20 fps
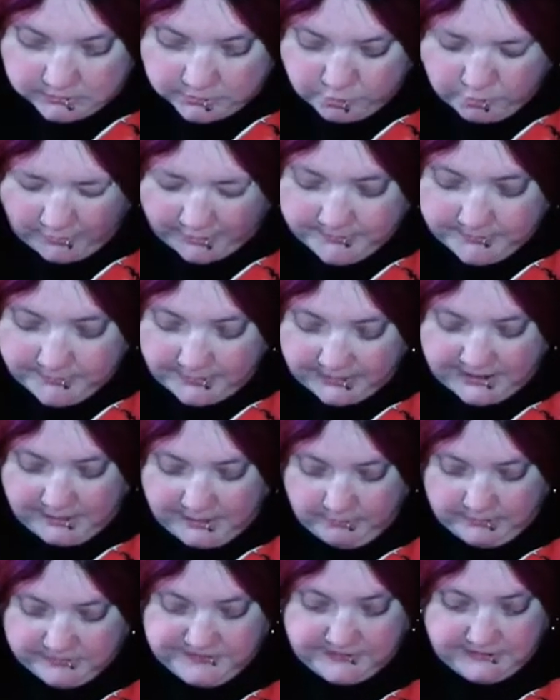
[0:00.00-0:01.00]
quite make
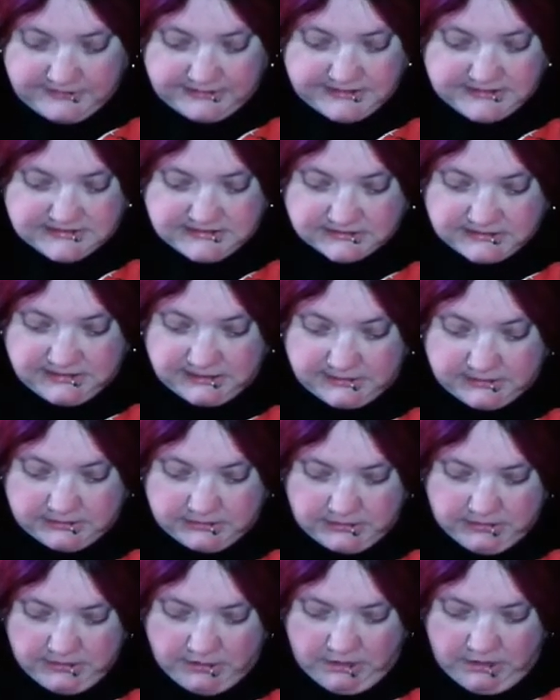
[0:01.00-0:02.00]
out what that is. And
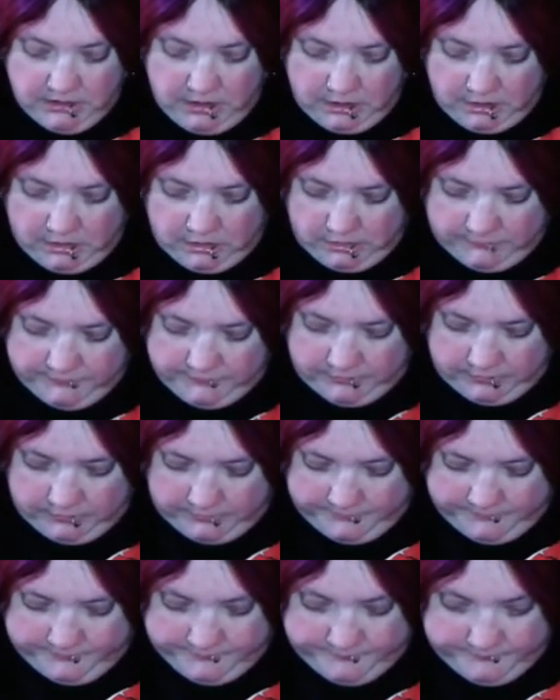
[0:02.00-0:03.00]
then uh,
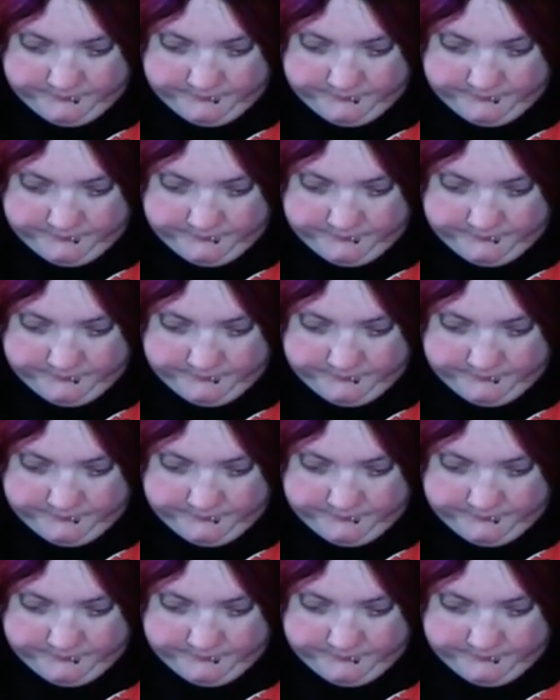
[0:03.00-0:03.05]
the